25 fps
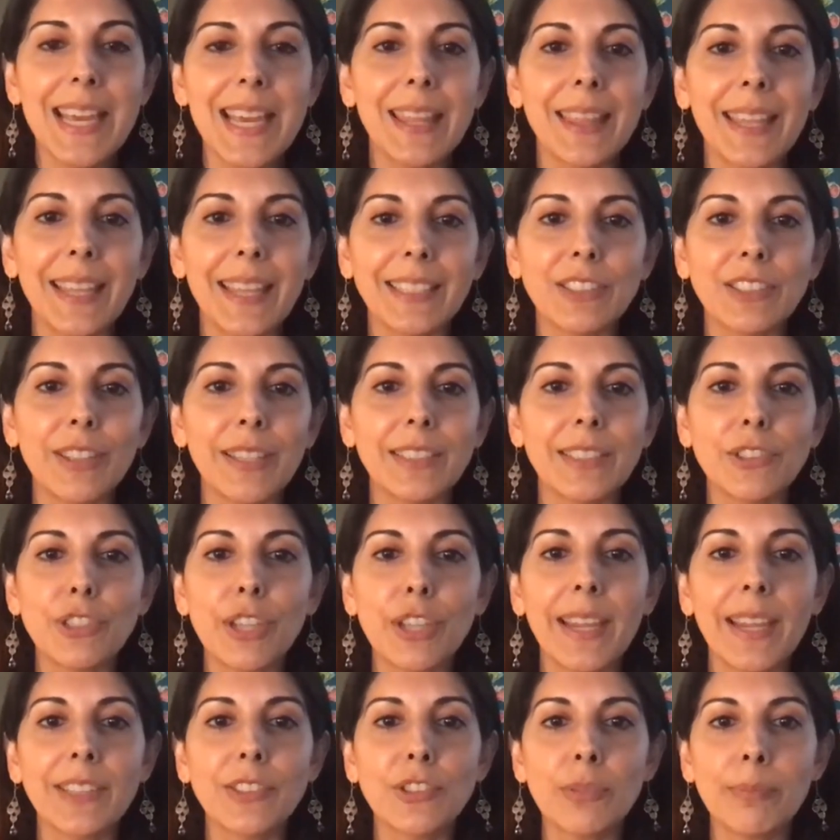They
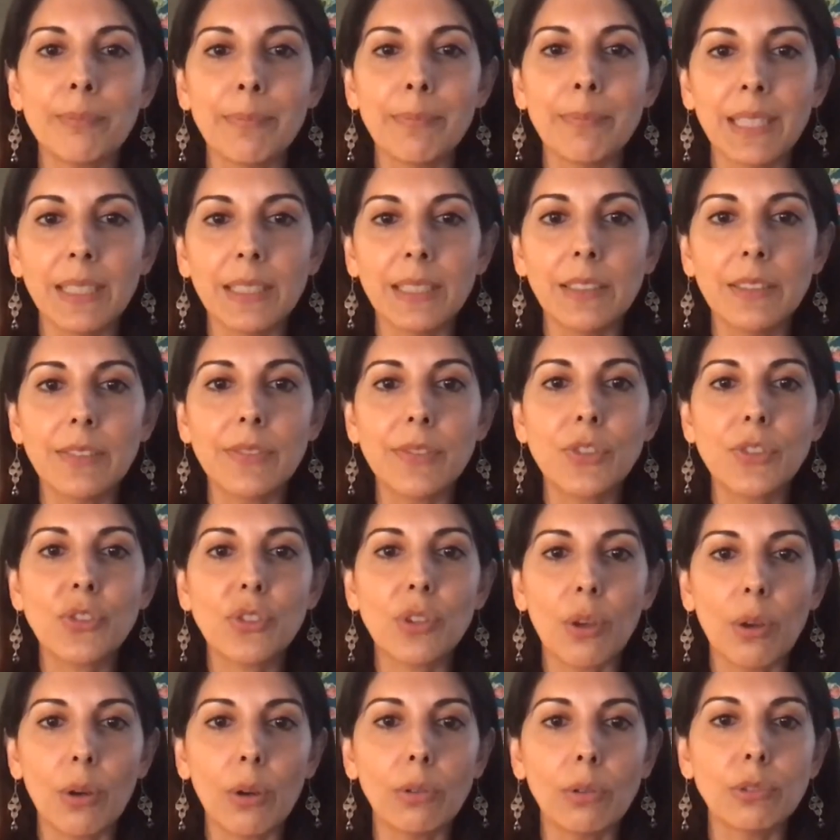change a meal
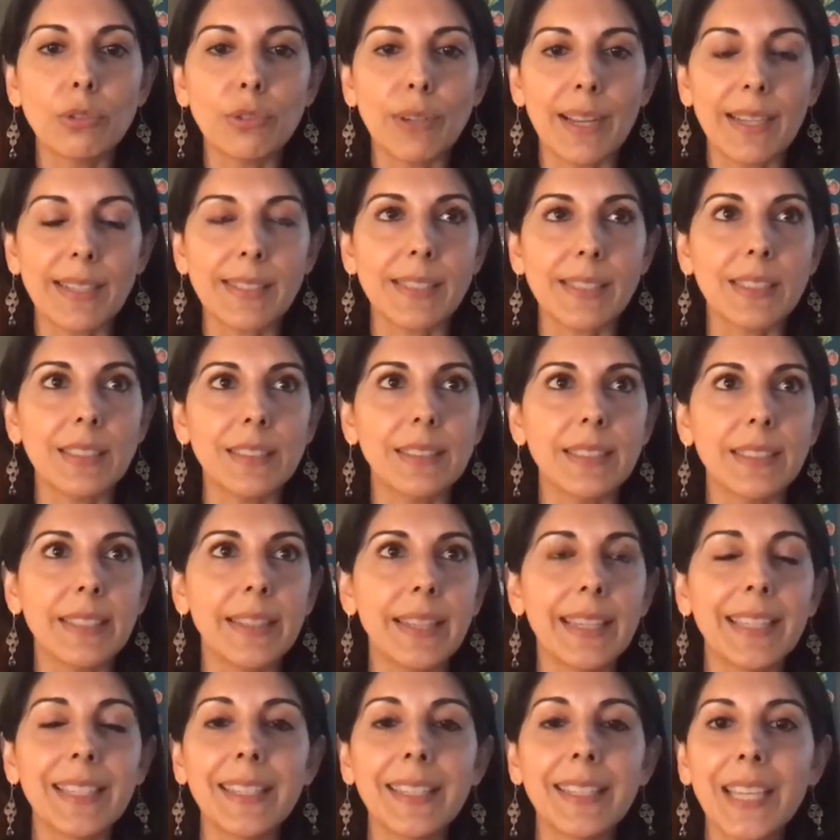so drastically.
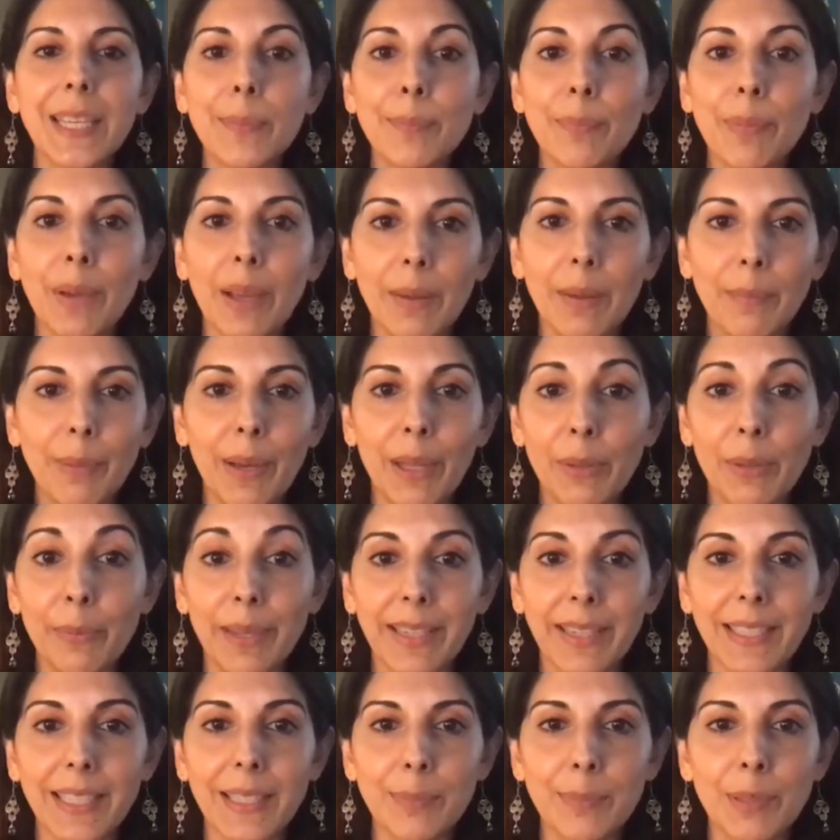They can keep, by the way, I
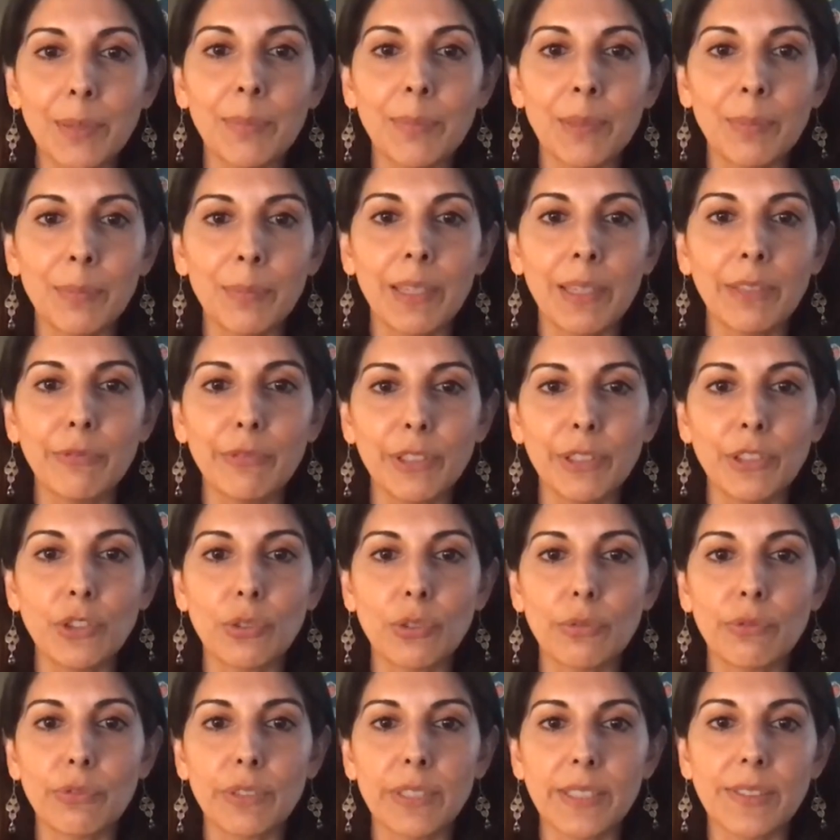keep them in my fridge or
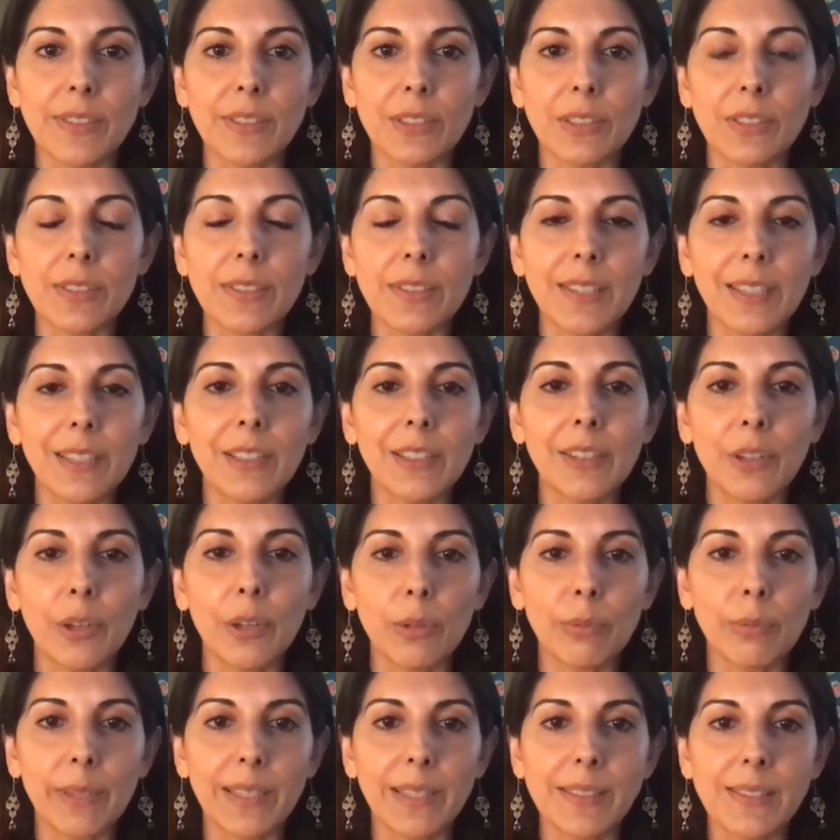freezer because they can go
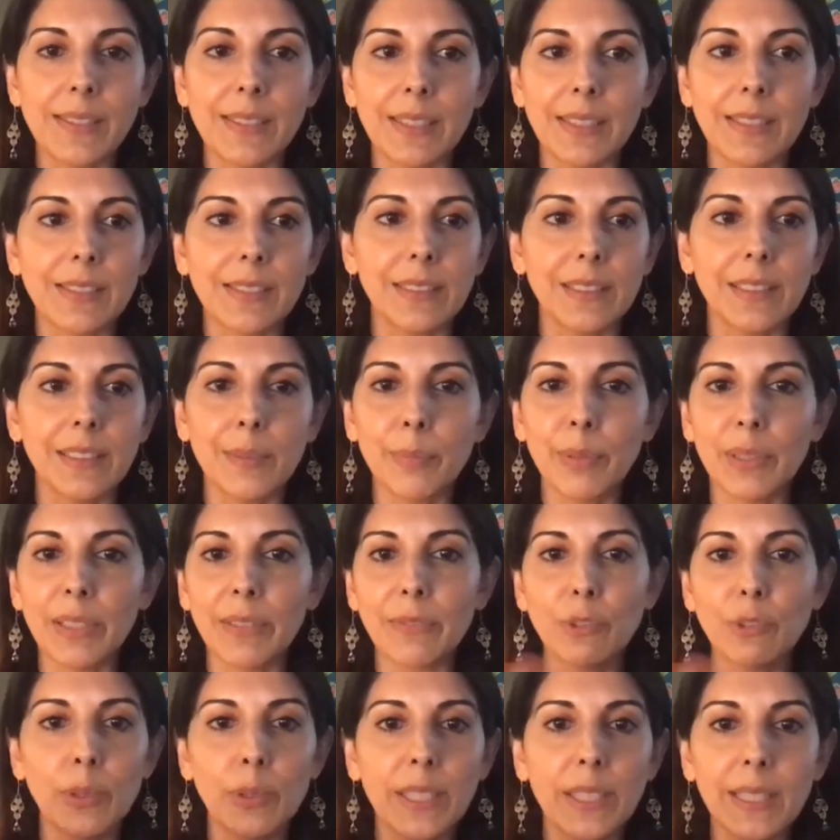rancid easily. But
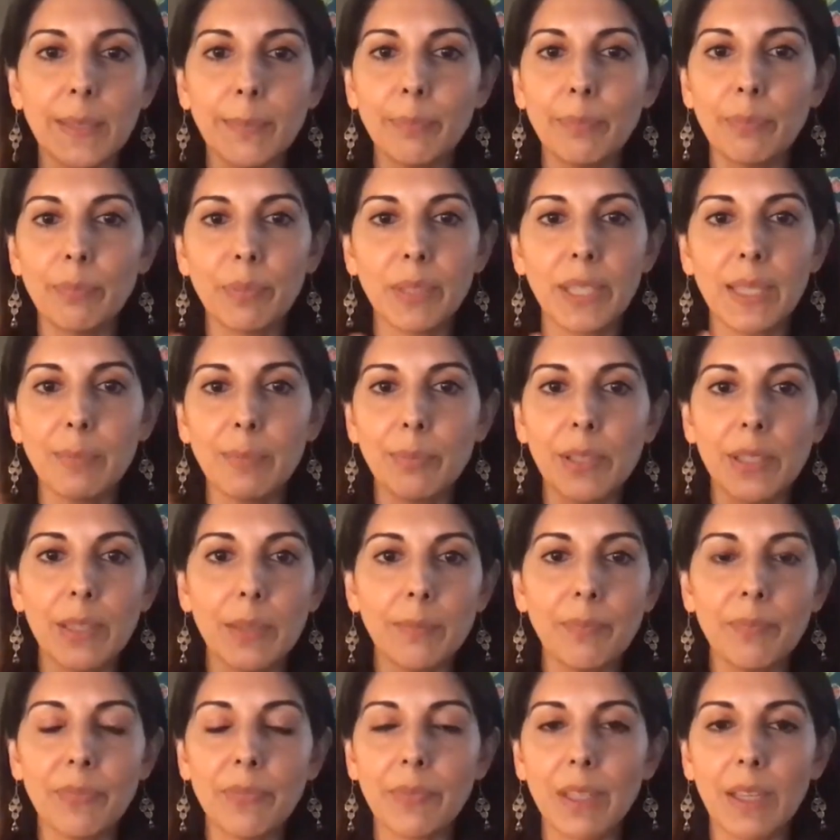if you keep
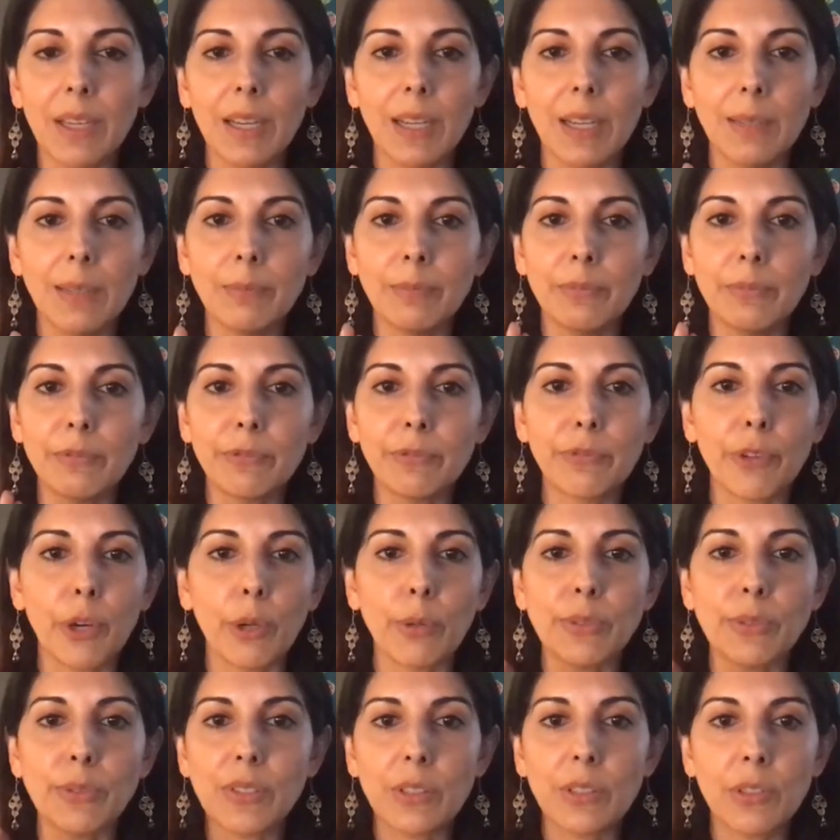them
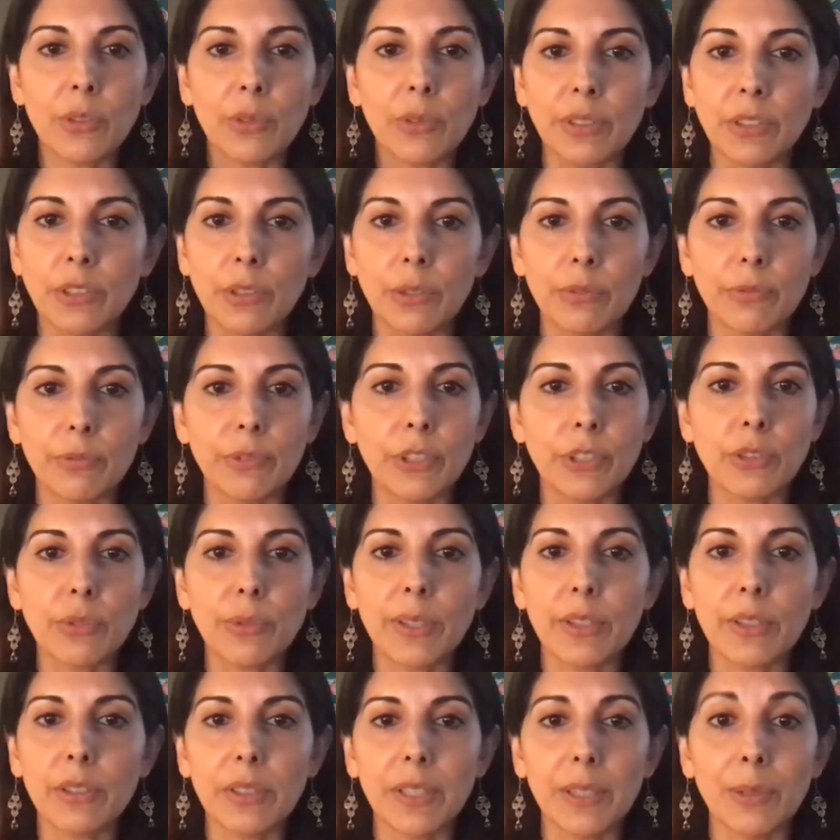frozen or in your
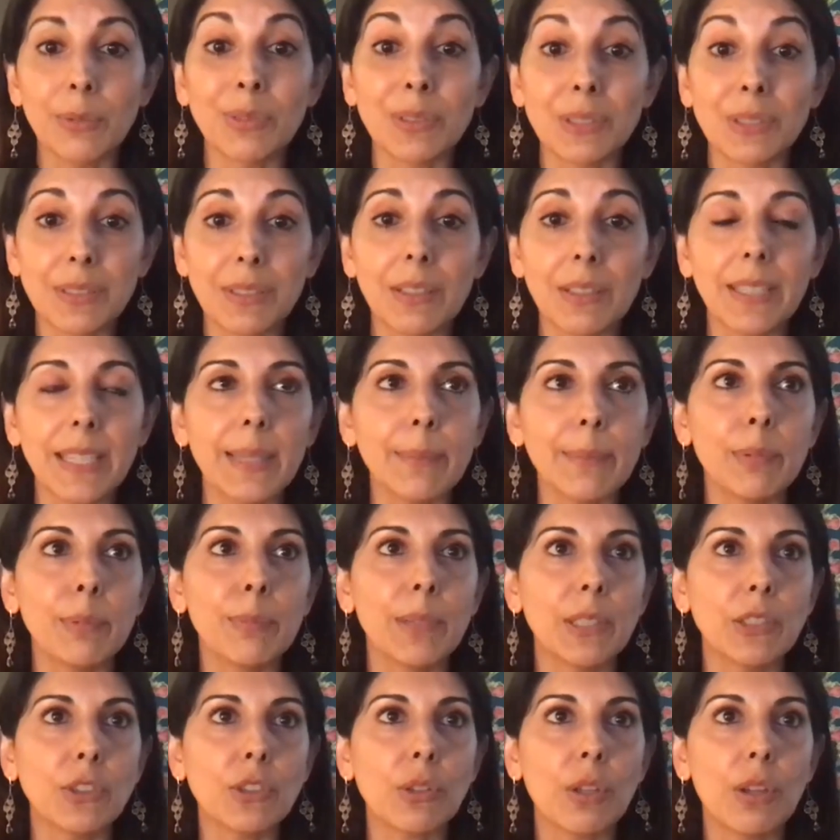refrigerator, they will keep a
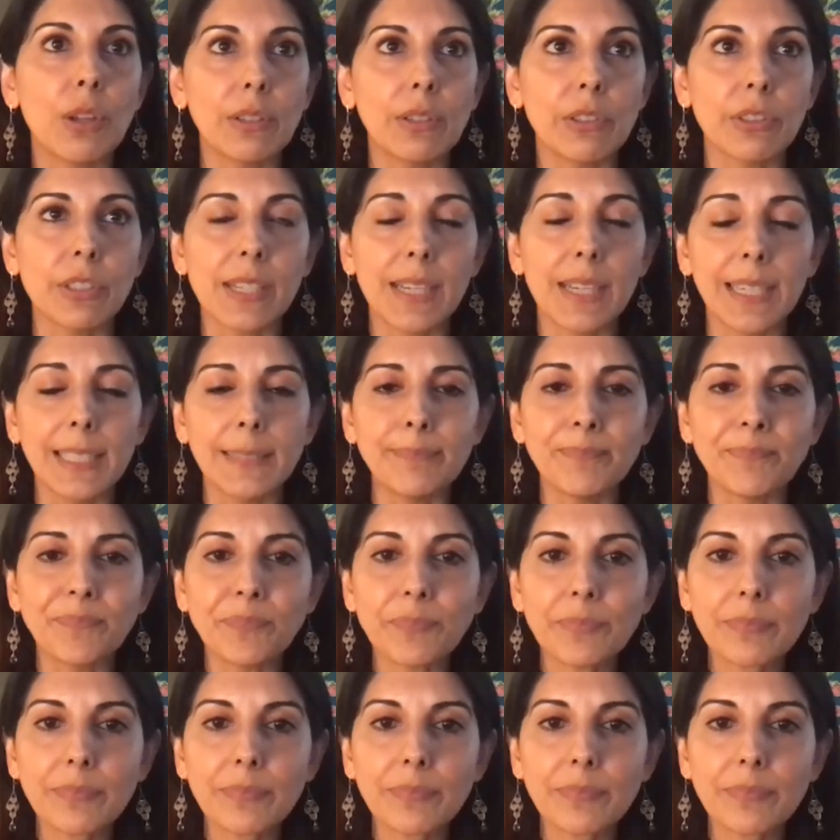much longer time.